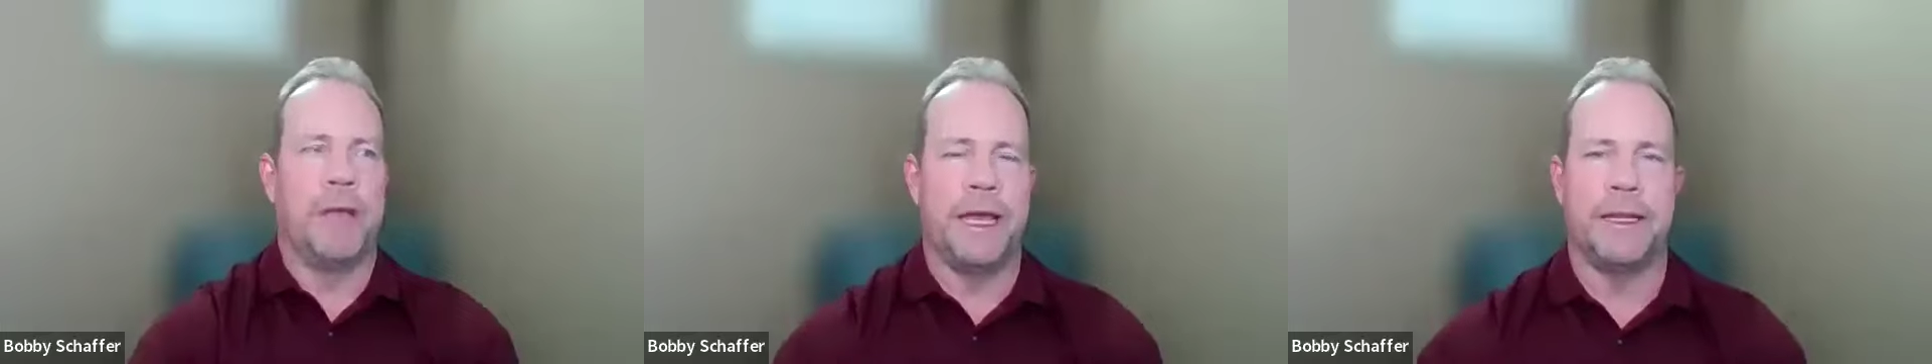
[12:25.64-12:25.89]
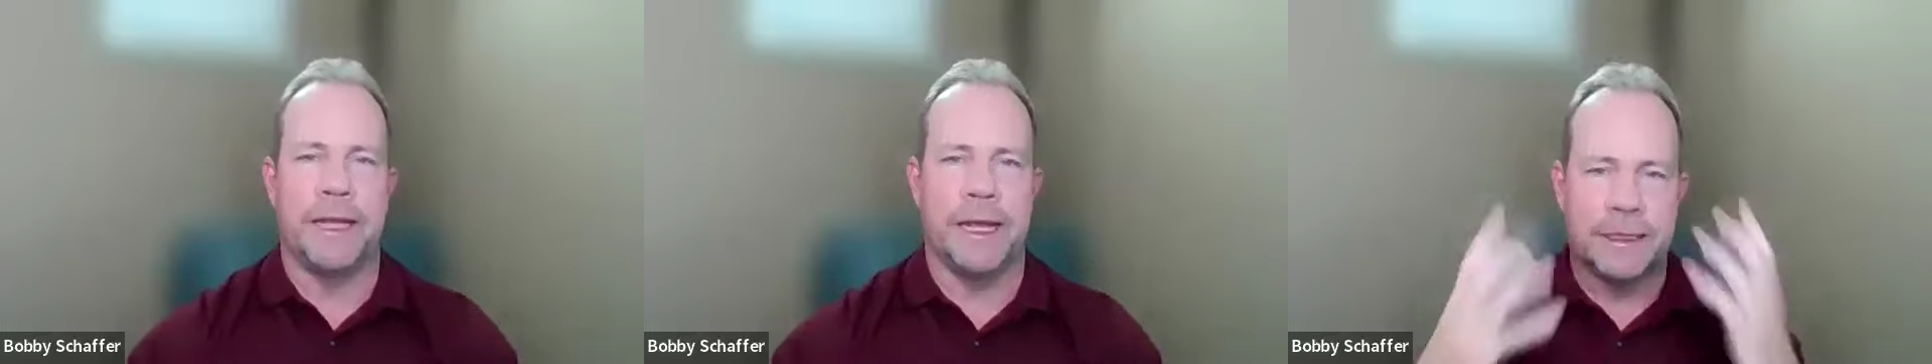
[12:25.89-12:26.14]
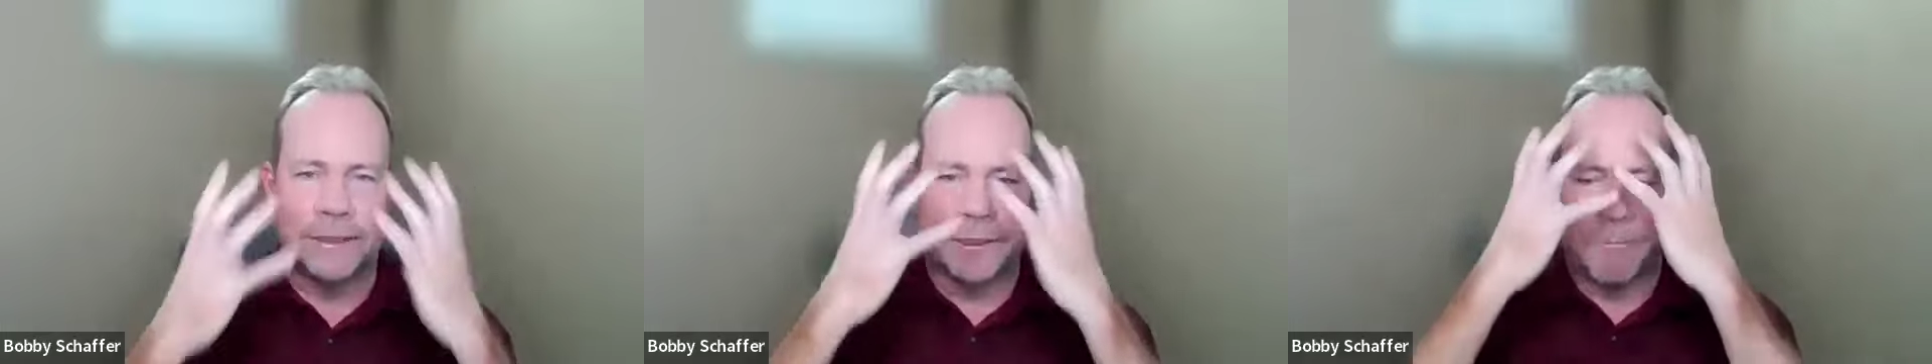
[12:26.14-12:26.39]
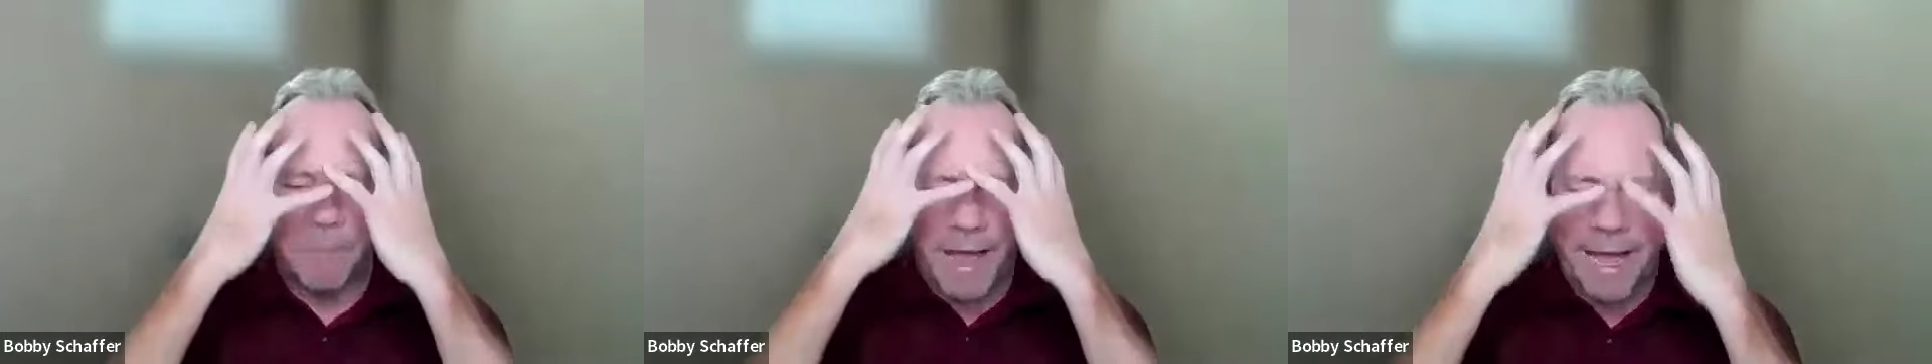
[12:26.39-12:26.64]
bed, and they got
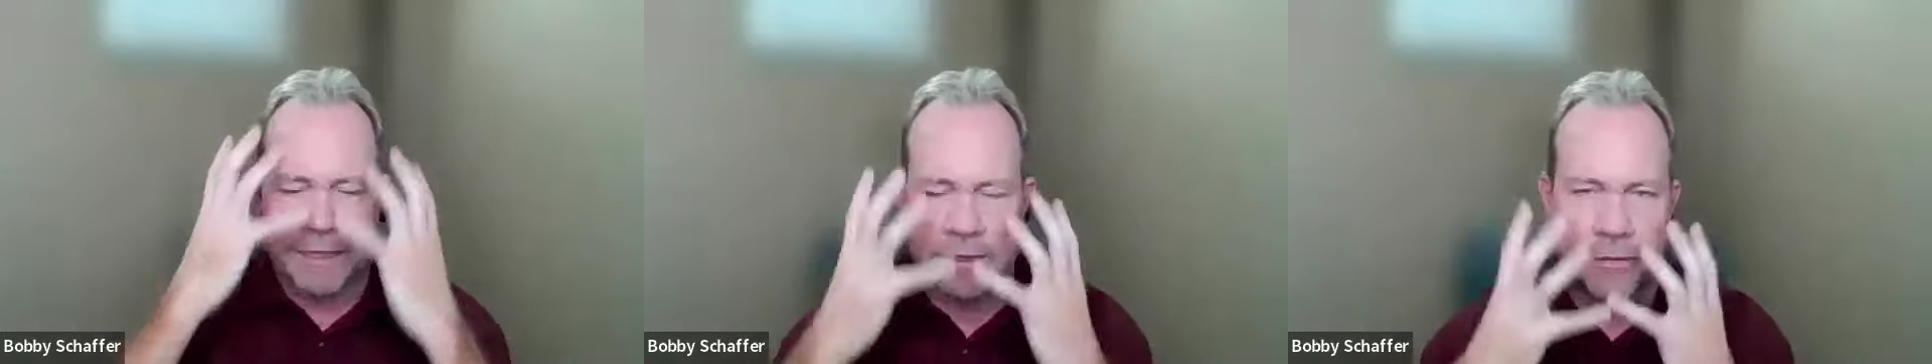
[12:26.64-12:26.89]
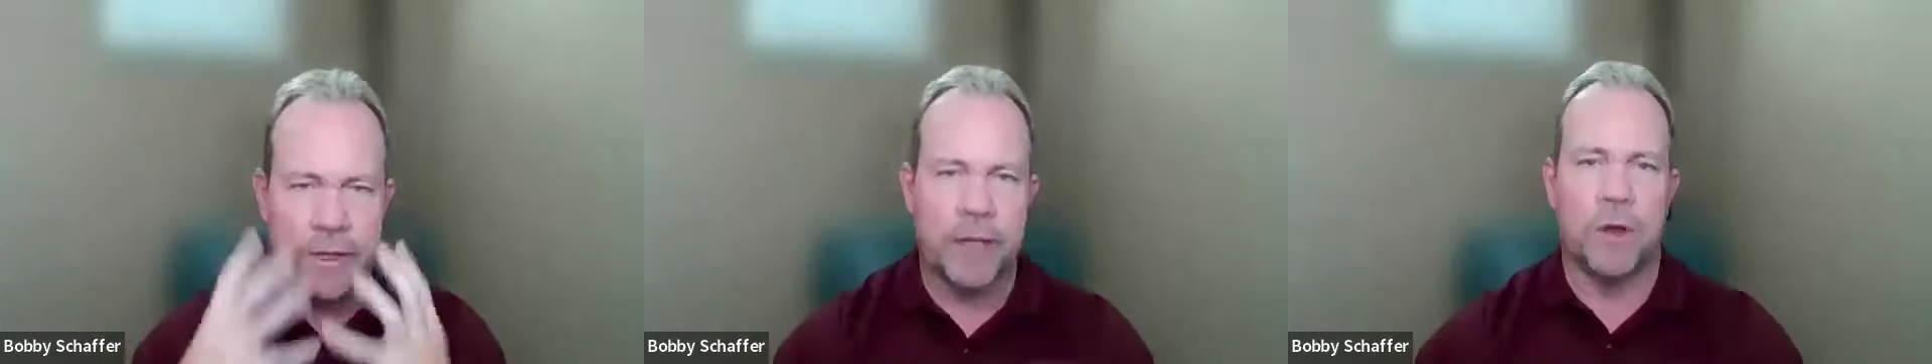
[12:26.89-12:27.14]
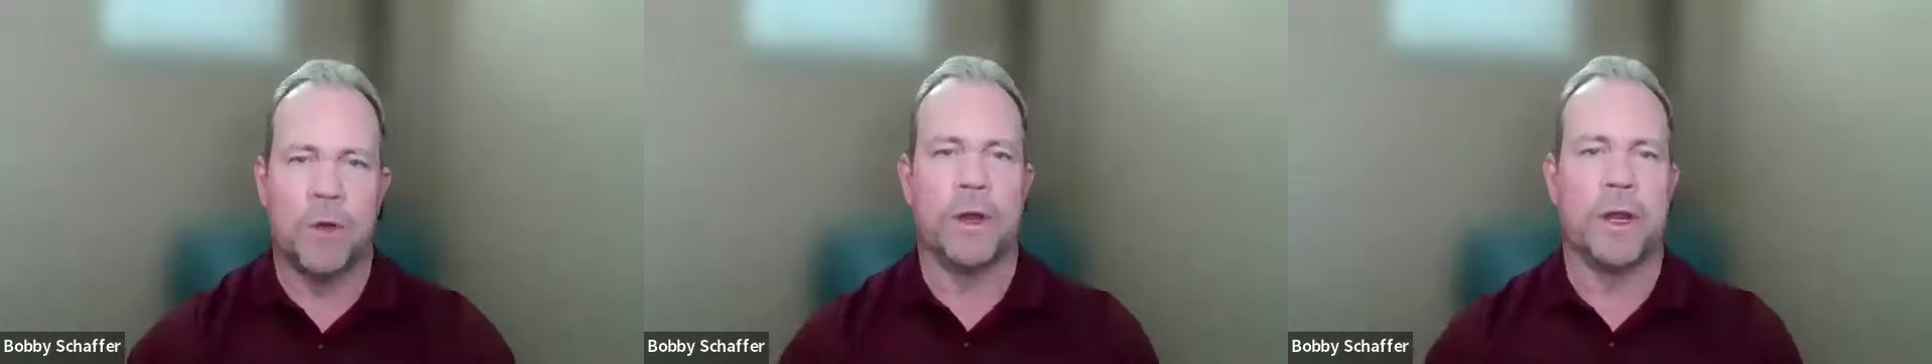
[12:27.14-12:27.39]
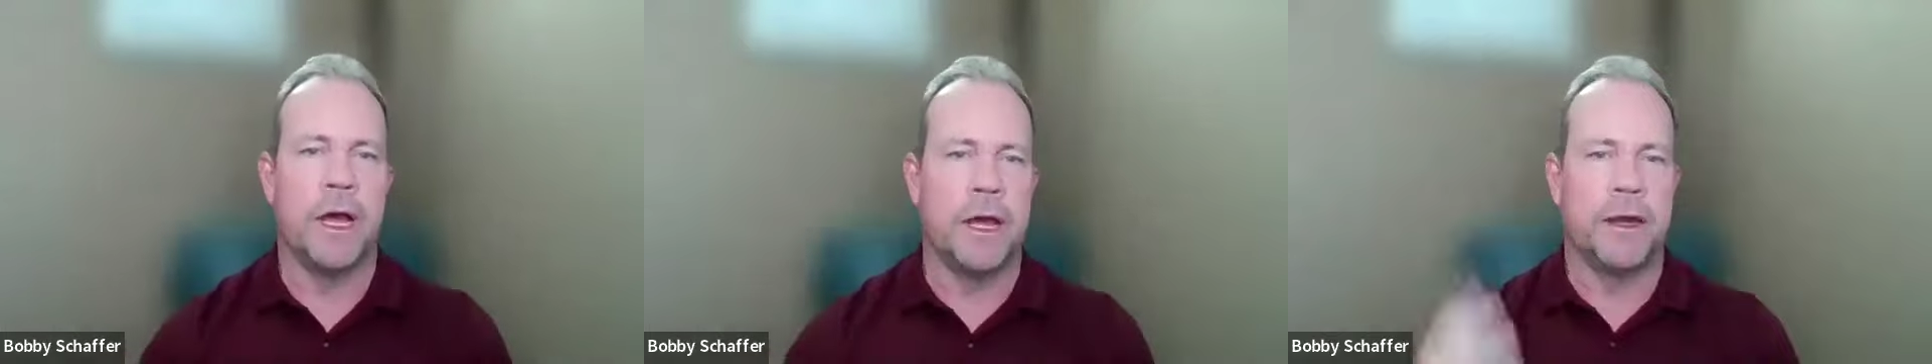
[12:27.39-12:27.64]
this mask thing
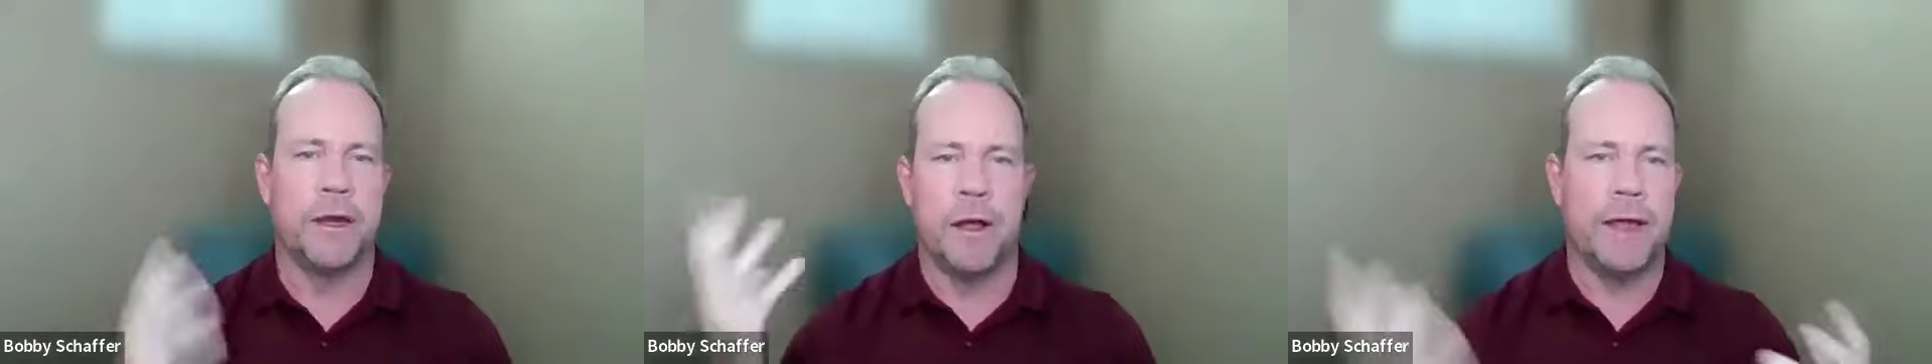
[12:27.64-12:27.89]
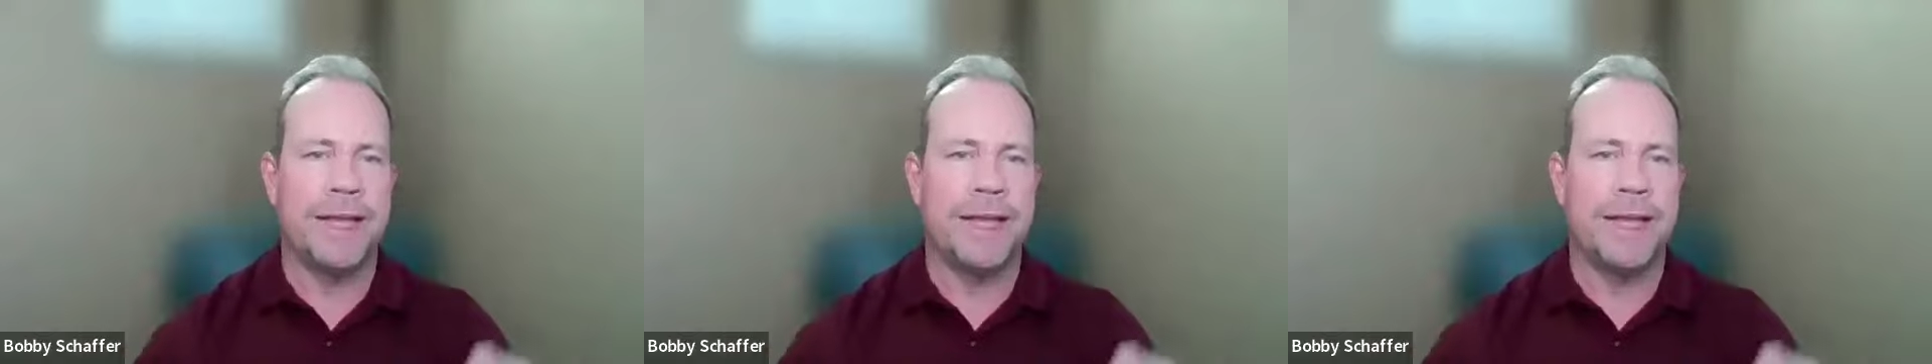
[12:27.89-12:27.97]
going on and all.